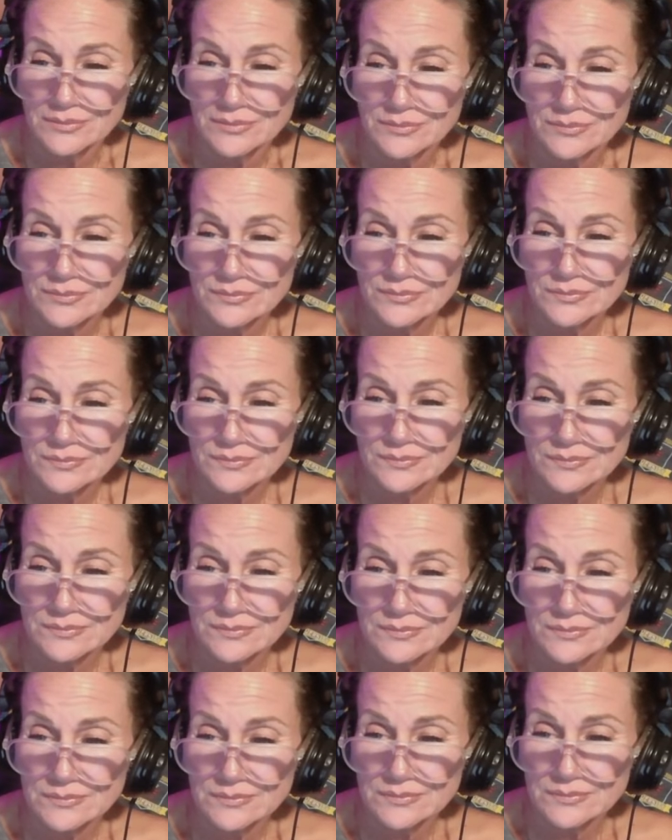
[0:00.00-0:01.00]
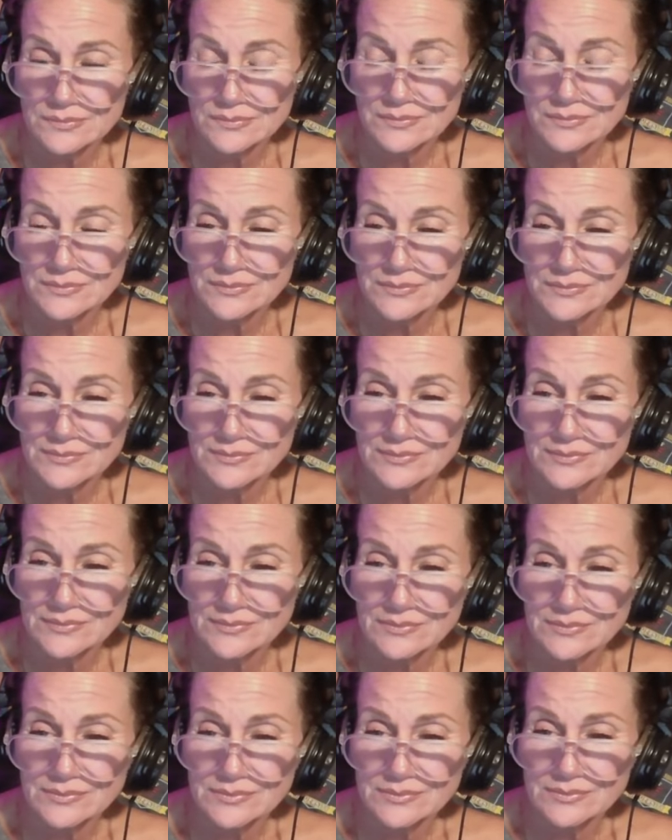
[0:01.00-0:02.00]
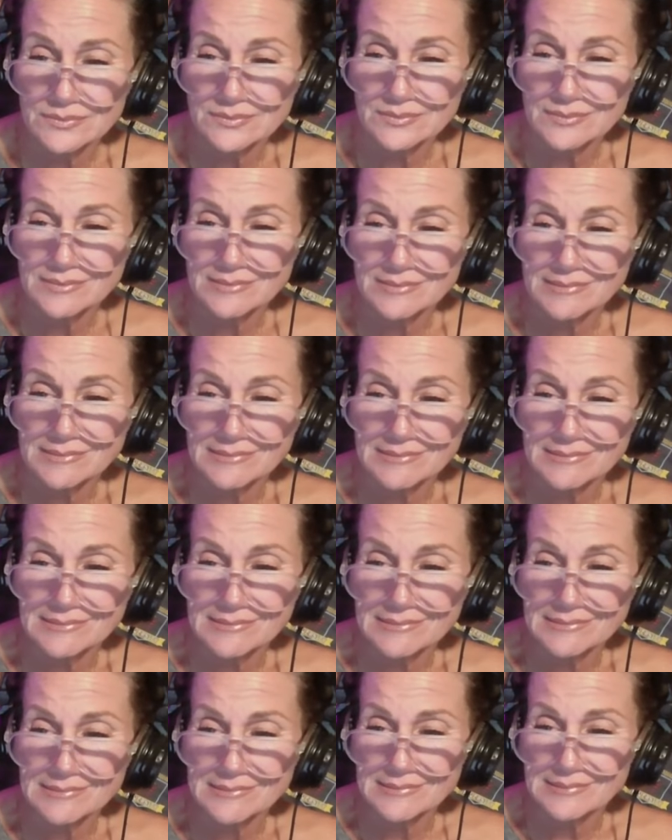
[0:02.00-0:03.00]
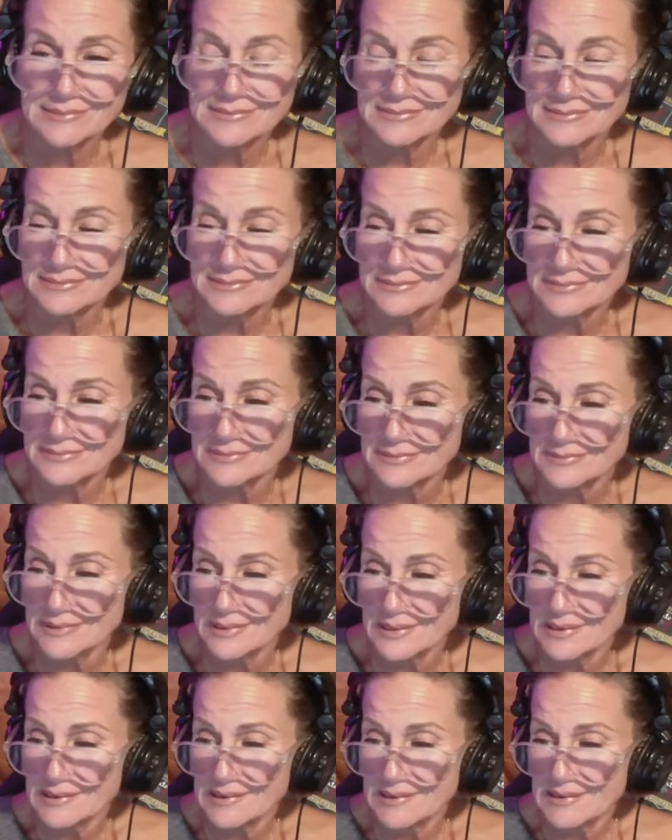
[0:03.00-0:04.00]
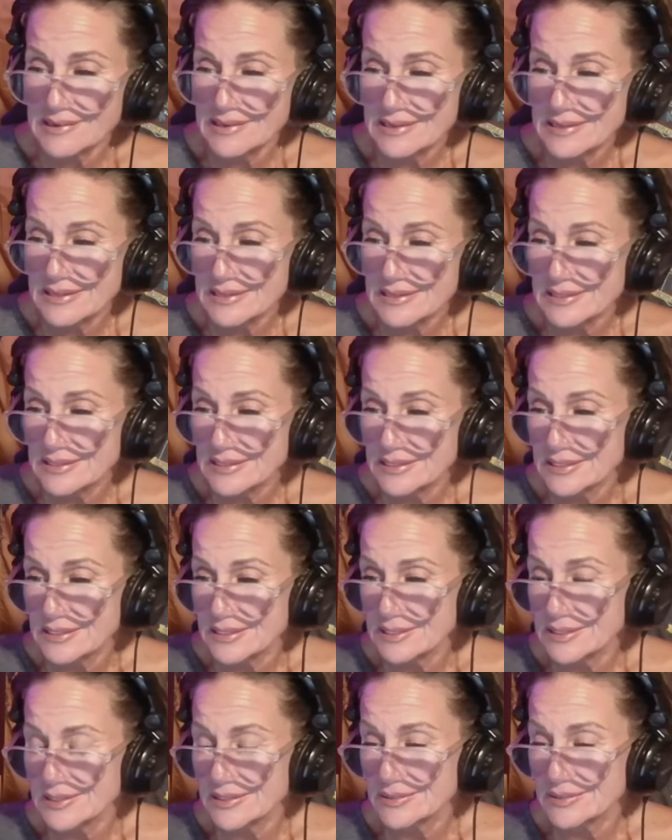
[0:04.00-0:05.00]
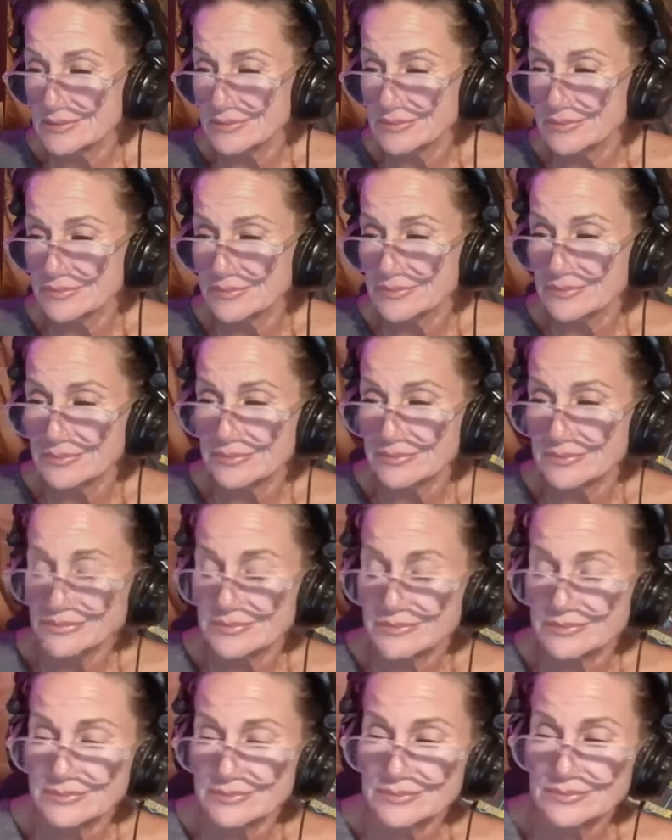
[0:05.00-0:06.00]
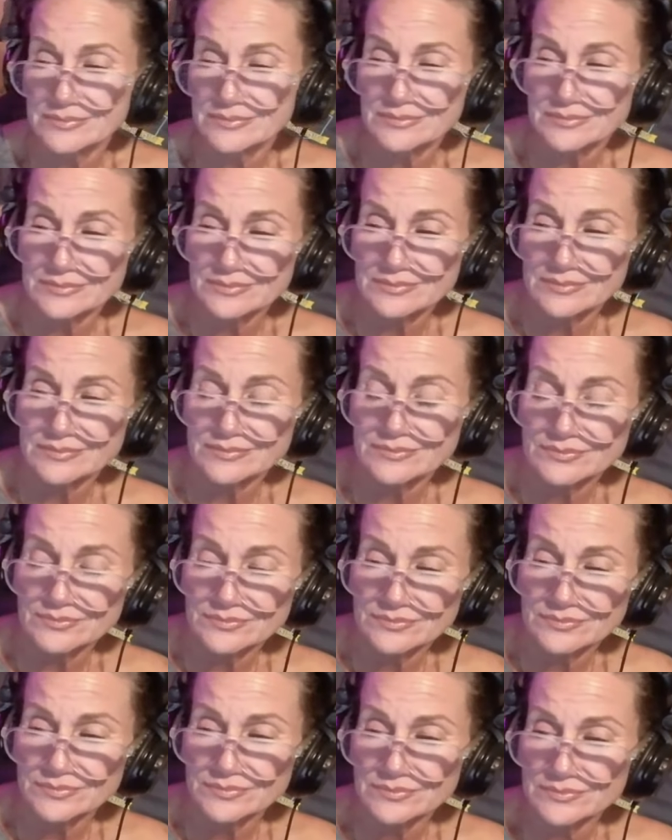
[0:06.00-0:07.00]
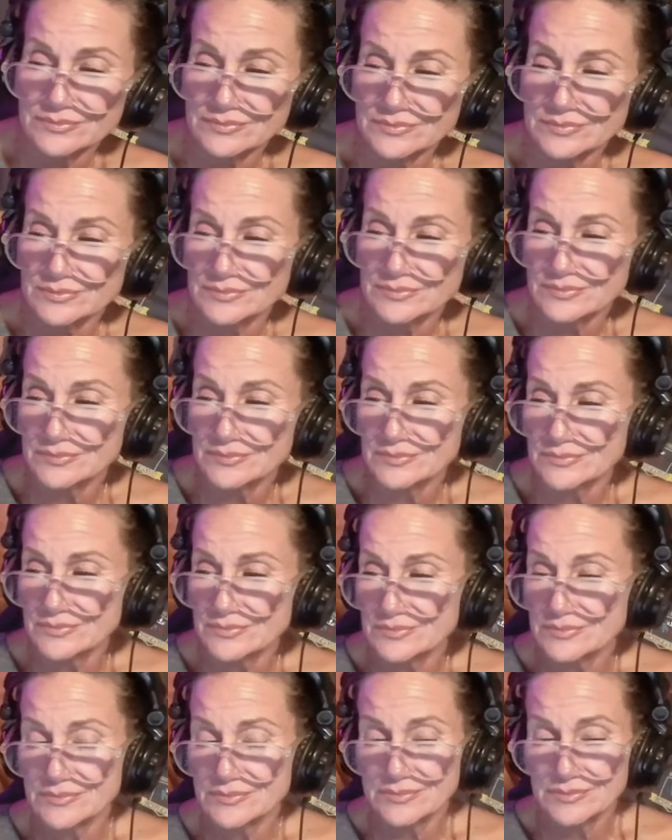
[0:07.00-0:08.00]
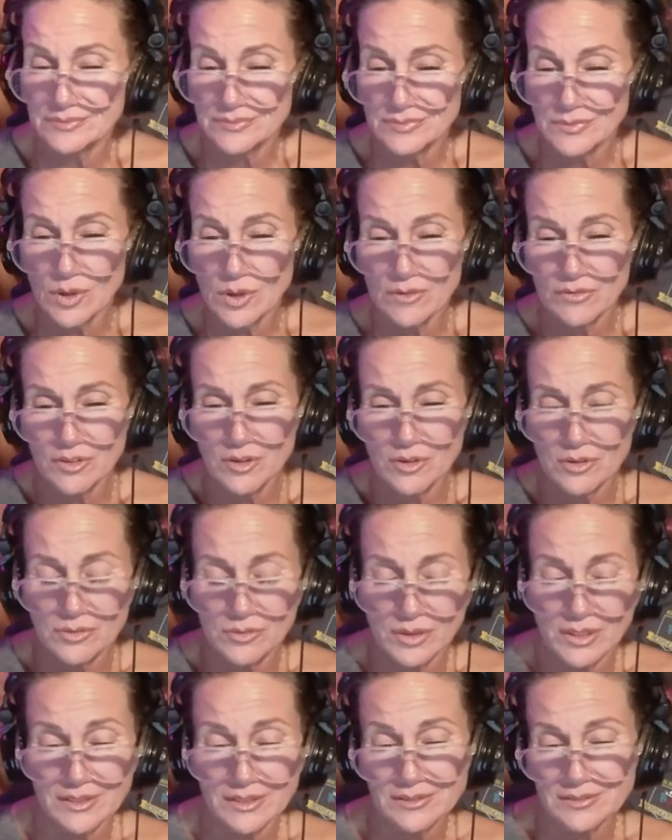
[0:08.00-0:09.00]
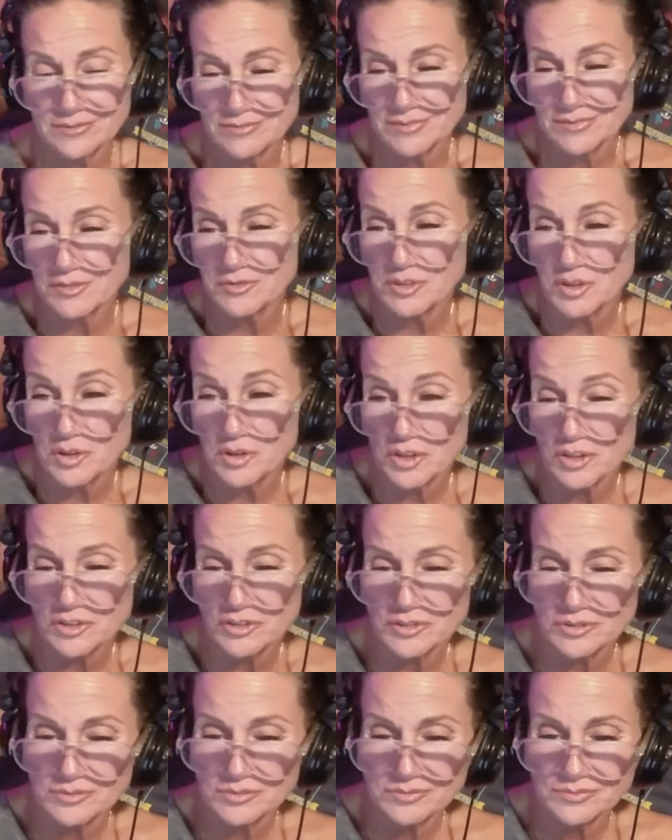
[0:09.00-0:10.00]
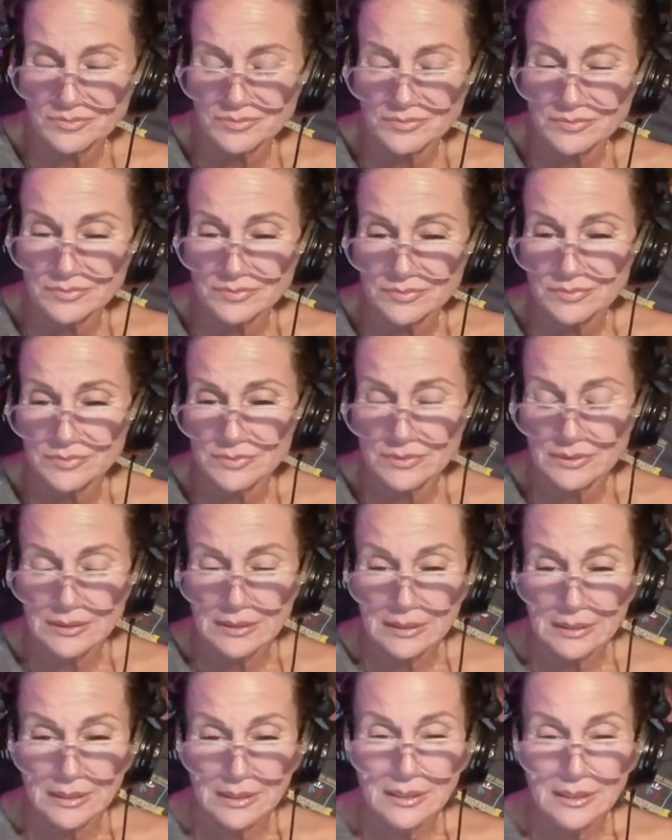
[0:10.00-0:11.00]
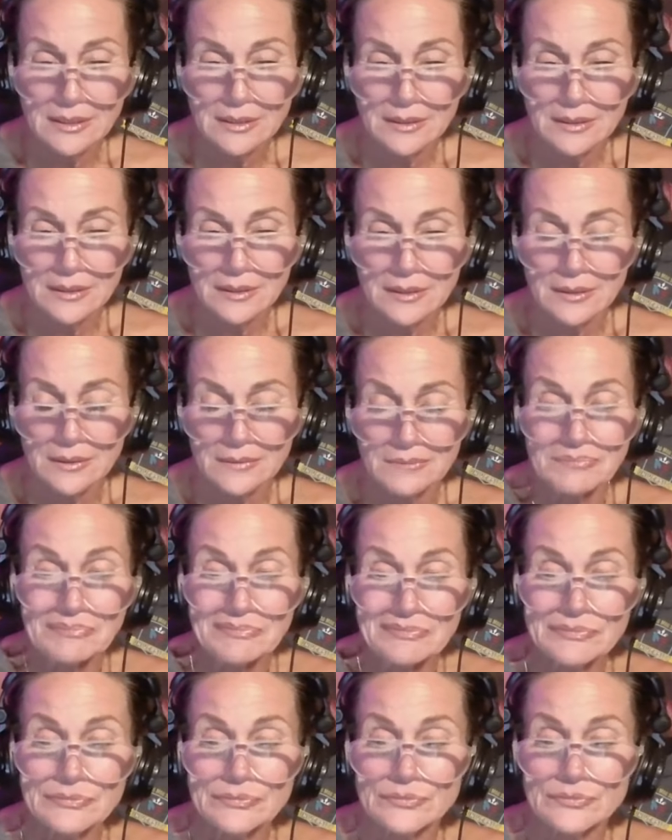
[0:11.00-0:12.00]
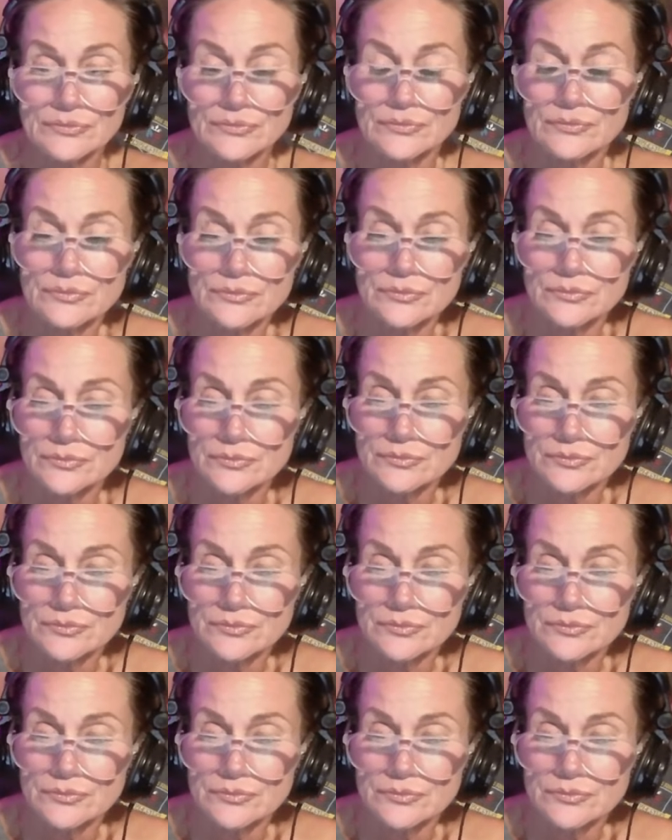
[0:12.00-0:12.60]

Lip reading: Well, and apparently there's some Bret folks in the chat. Mr. Kelvin Sanchez says, best WrestleMania opener, Bret versus Owen. As a point of reference, Madusa, 30 years ago.